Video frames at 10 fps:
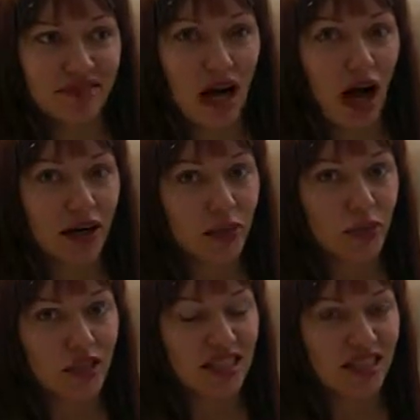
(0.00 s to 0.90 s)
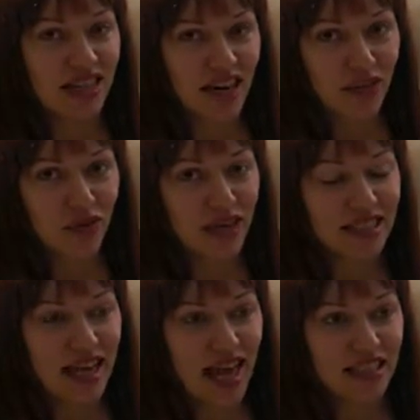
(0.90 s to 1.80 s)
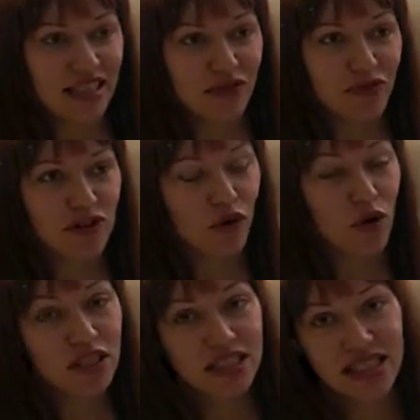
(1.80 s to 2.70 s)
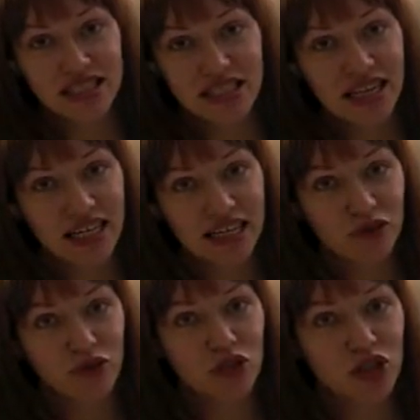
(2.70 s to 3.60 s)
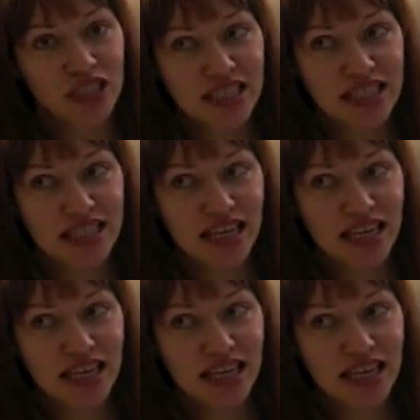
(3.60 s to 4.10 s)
100% accurate, and even if all the tests are negative, you still